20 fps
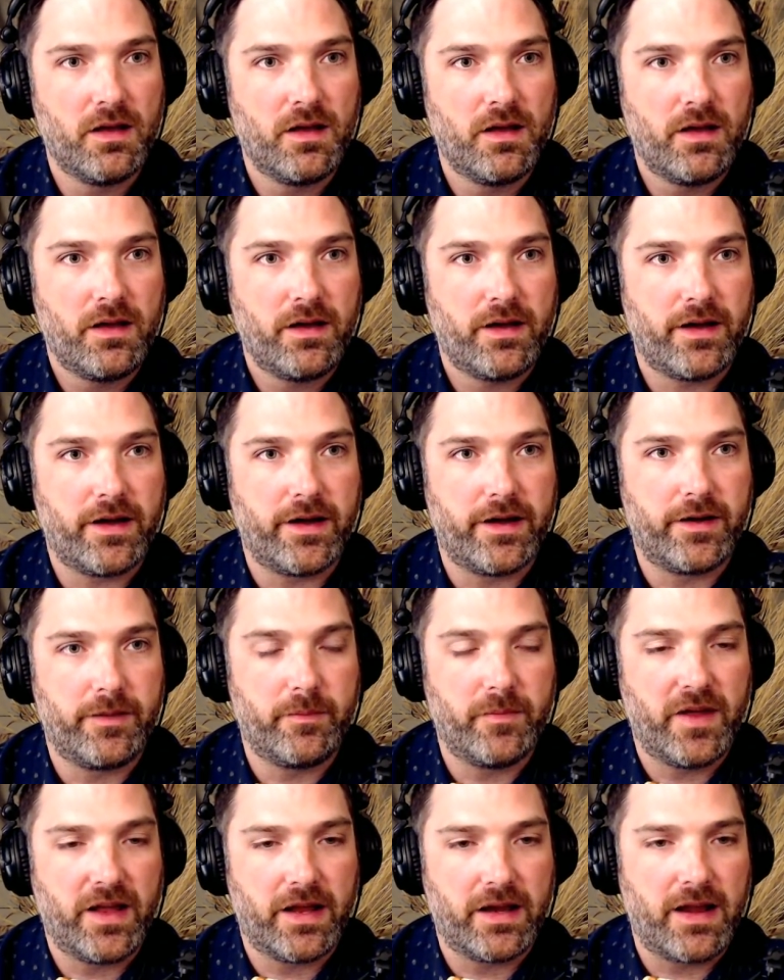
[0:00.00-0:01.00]

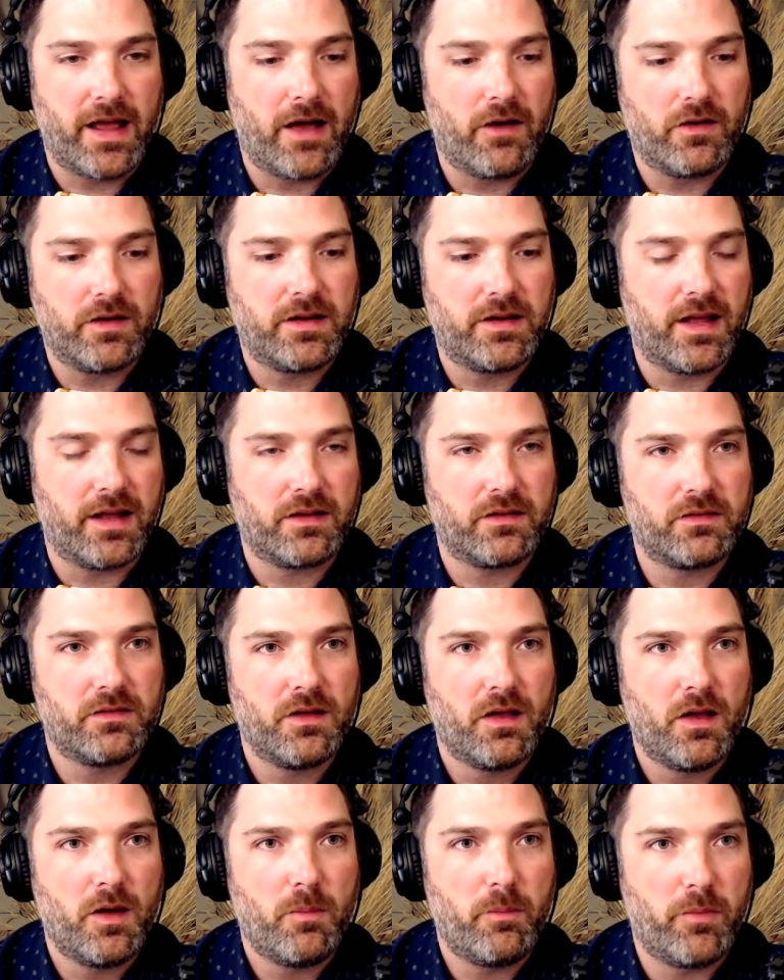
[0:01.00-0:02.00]
and how it takes
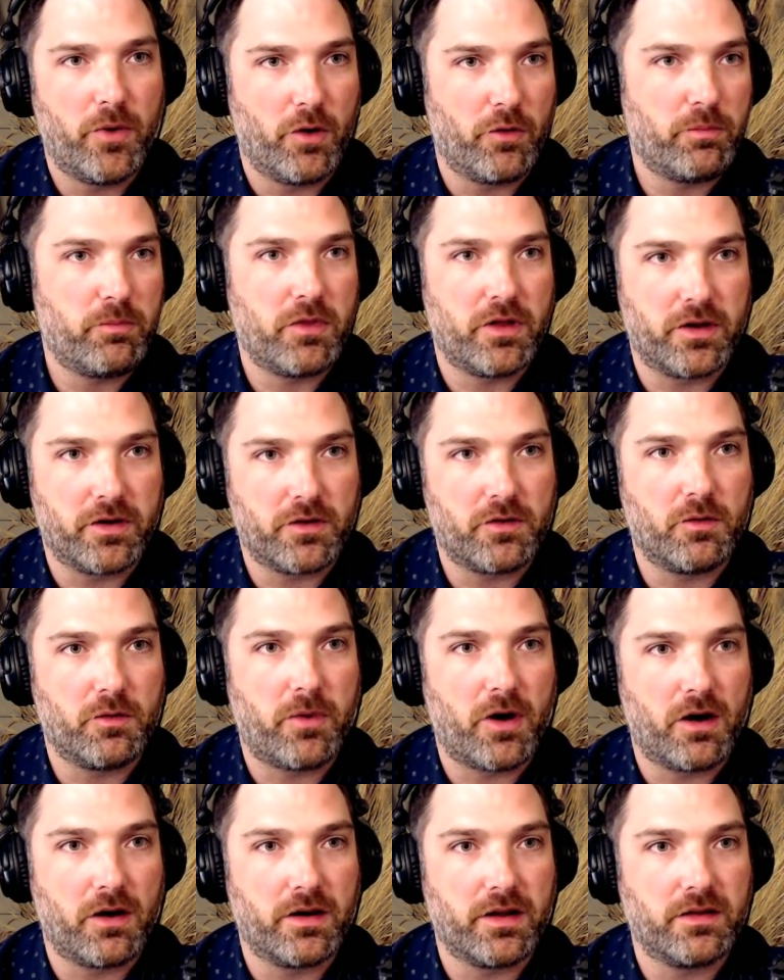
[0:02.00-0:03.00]
both political
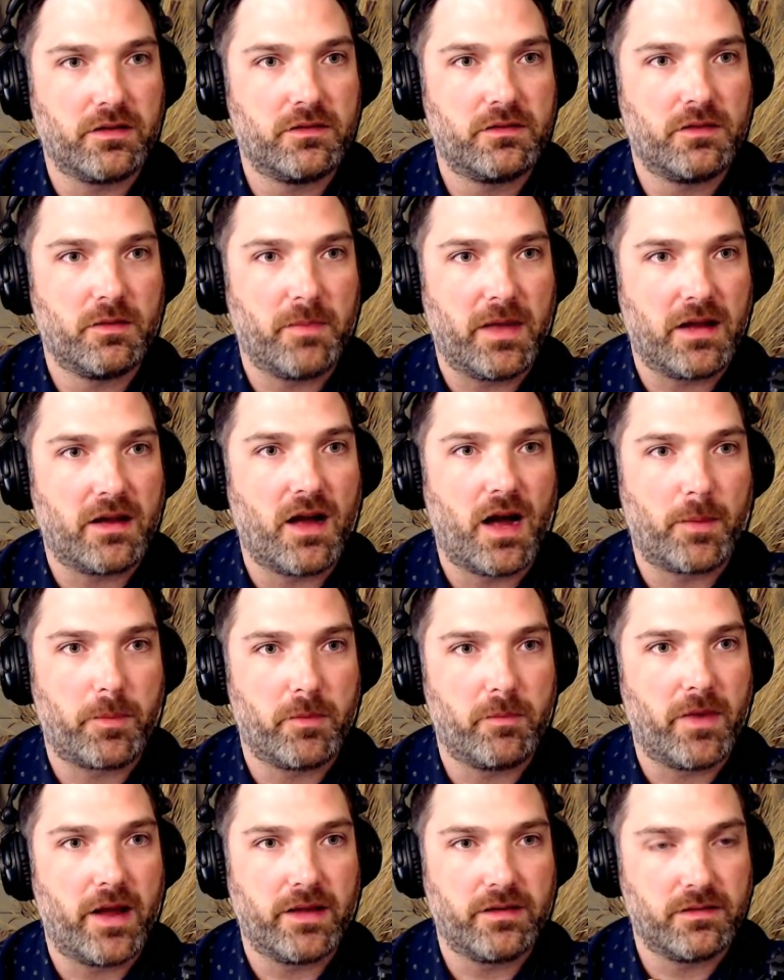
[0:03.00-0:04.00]
parties to make
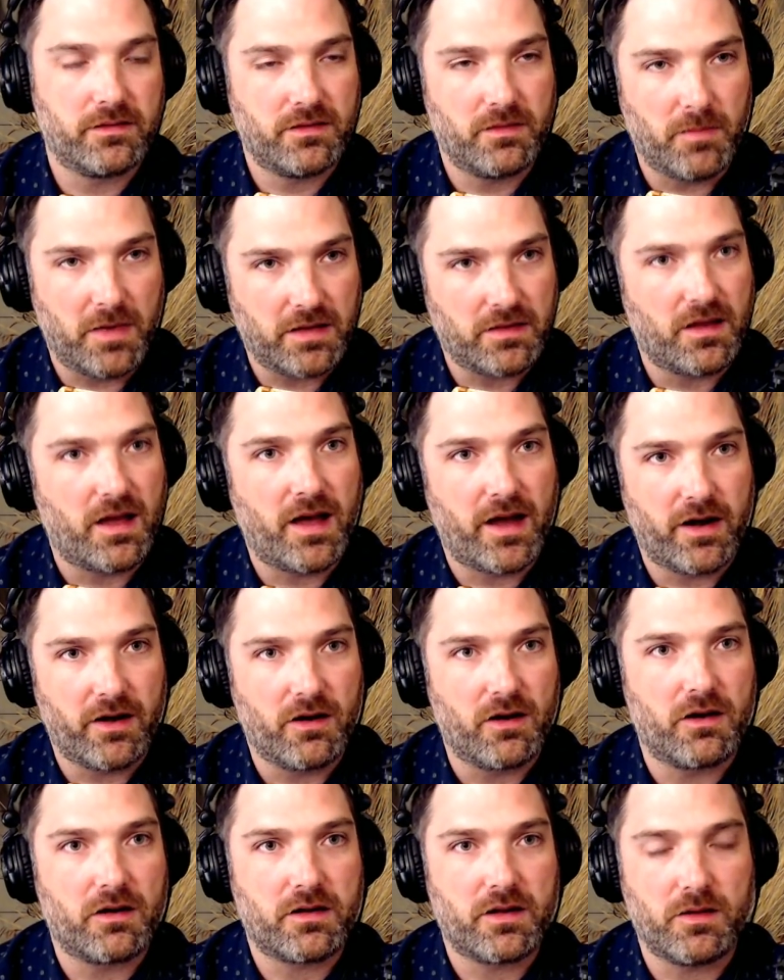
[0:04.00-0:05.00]
compromises to make the
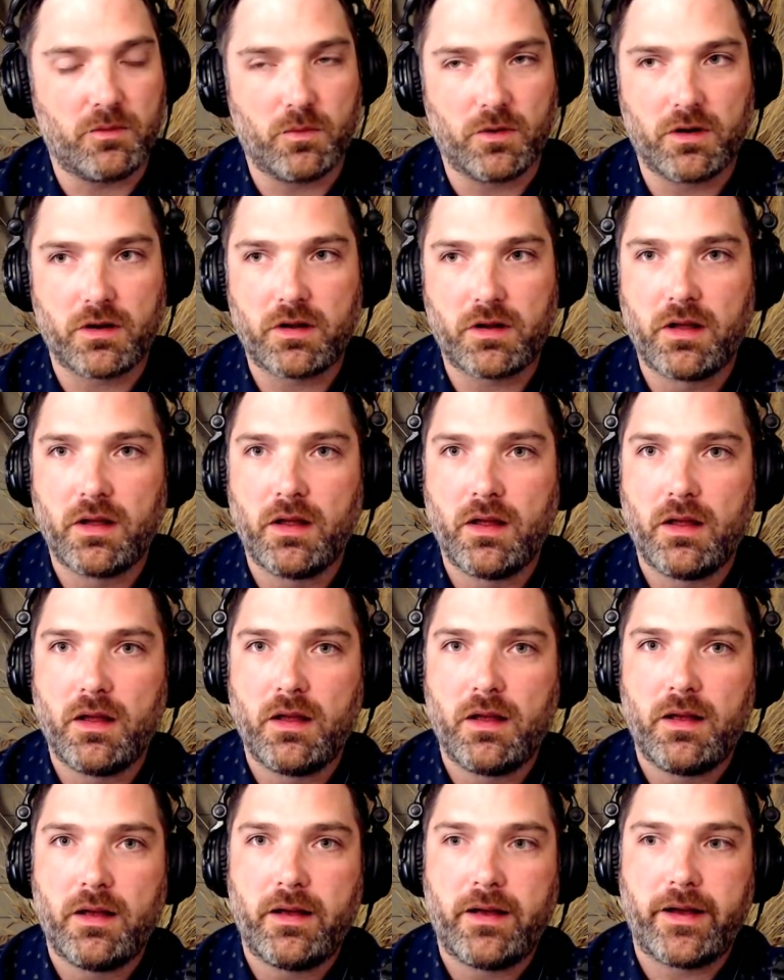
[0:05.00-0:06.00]
hierarchy work.
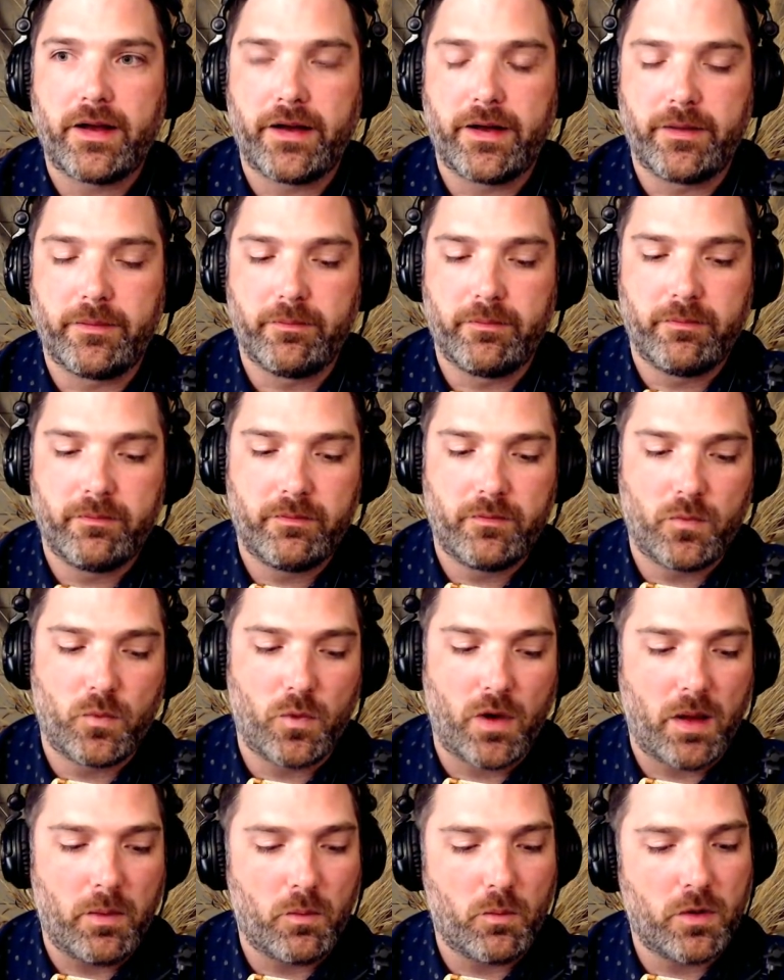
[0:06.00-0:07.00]

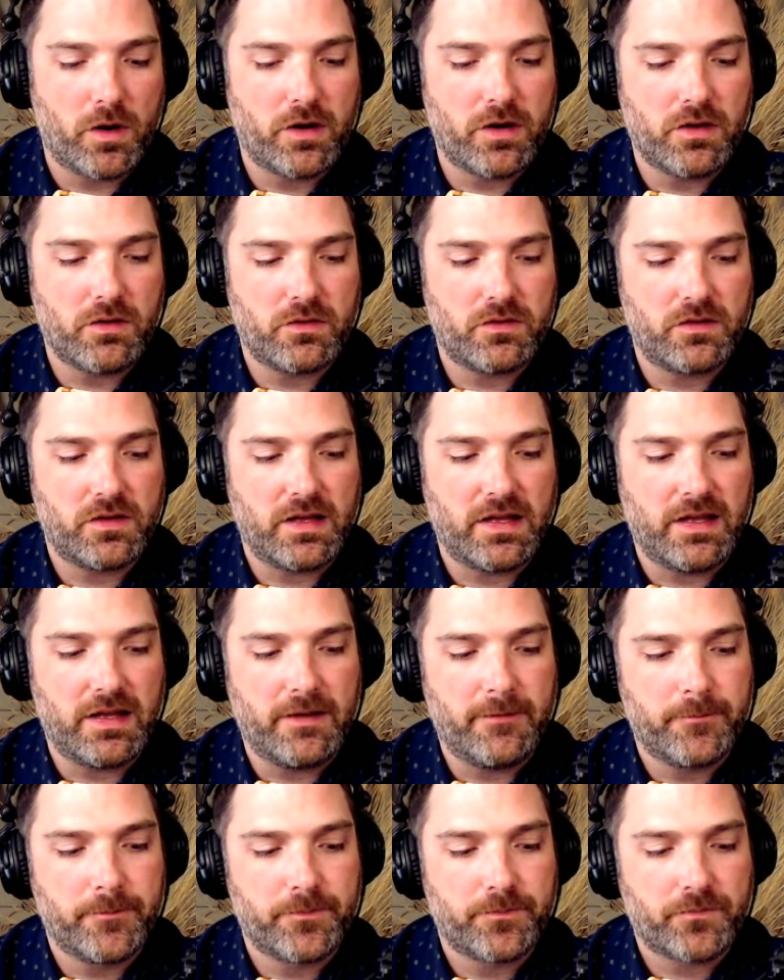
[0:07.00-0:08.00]
Where do you see
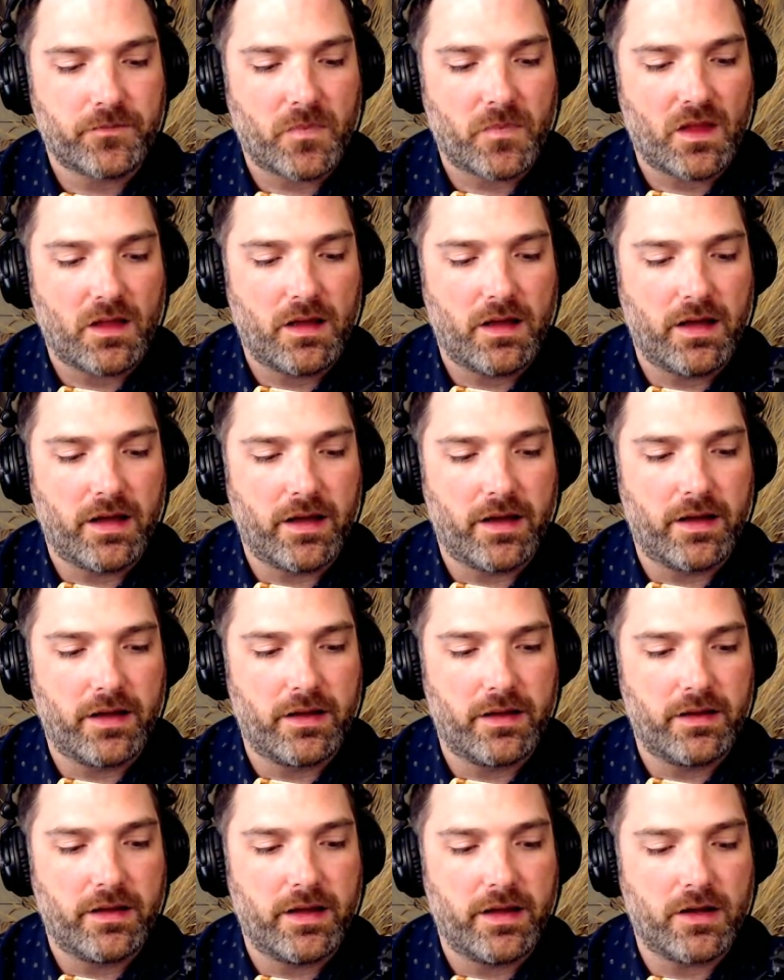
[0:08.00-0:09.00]

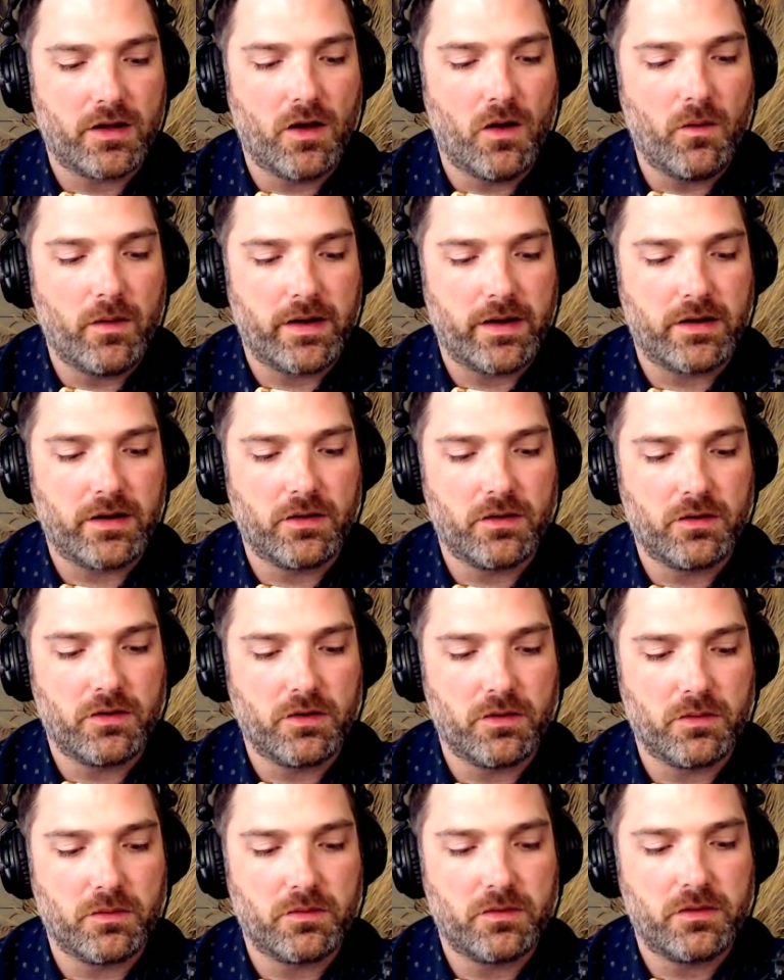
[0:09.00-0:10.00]
it going? Do
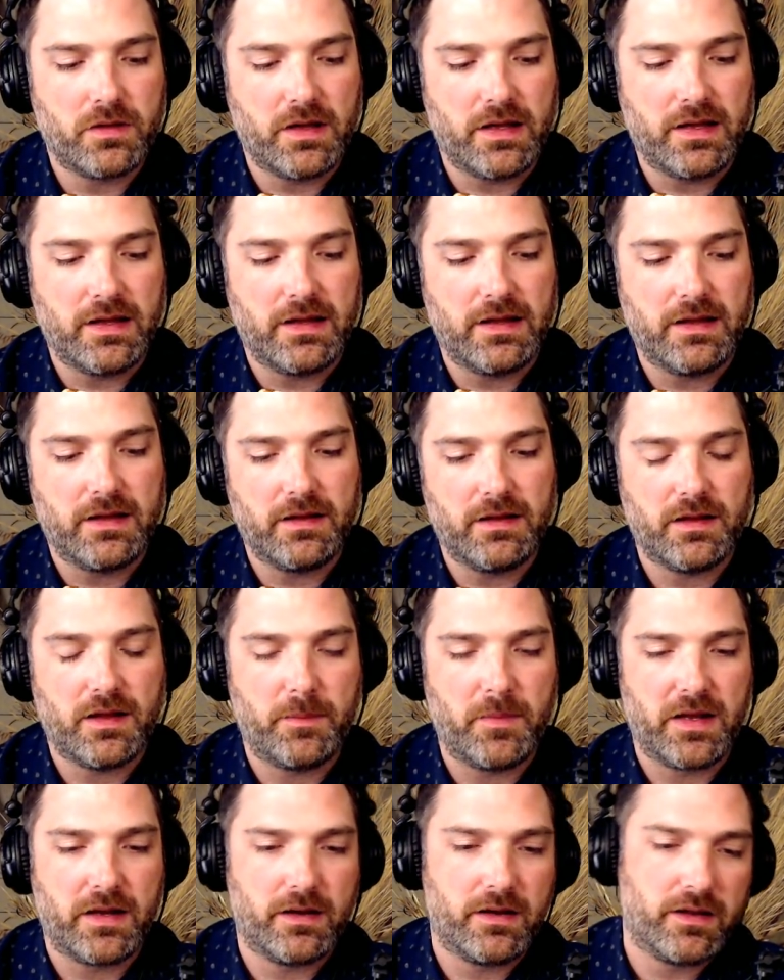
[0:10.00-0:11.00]
you see, I
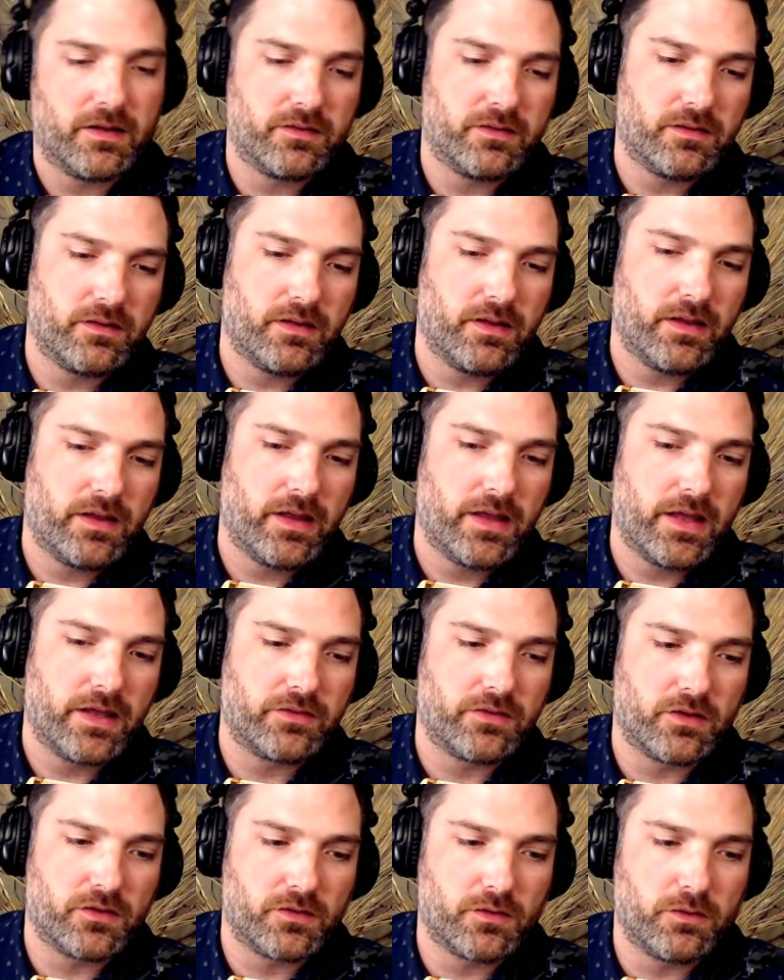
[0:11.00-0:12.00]
mean, is
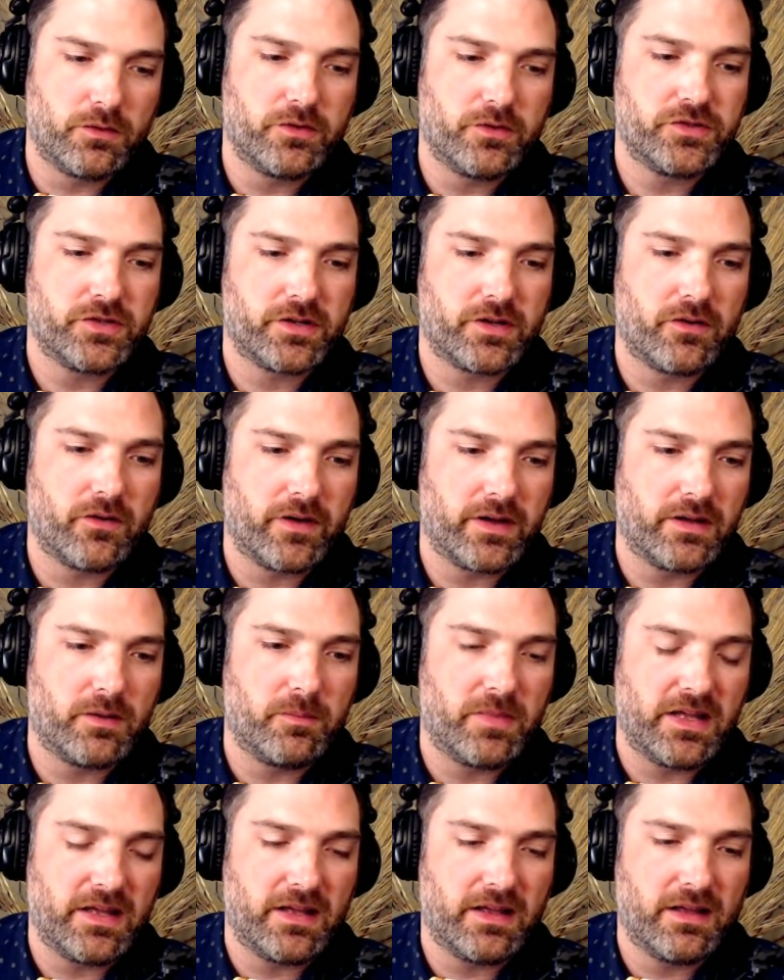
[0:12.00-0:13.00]
the solution going to
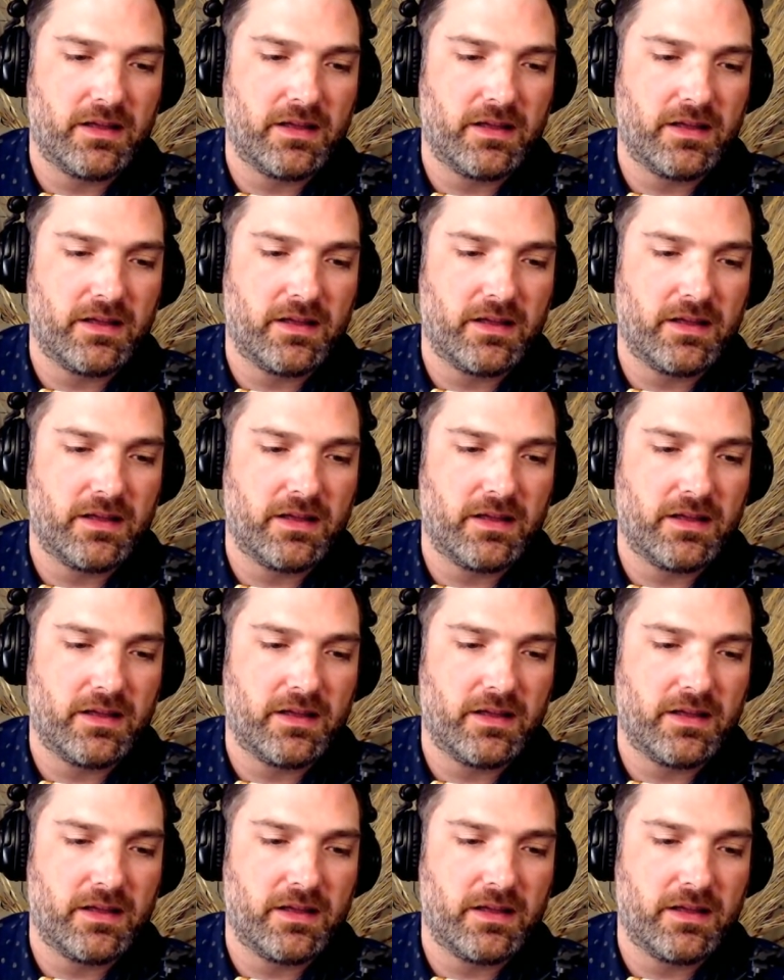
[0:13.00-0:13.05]
be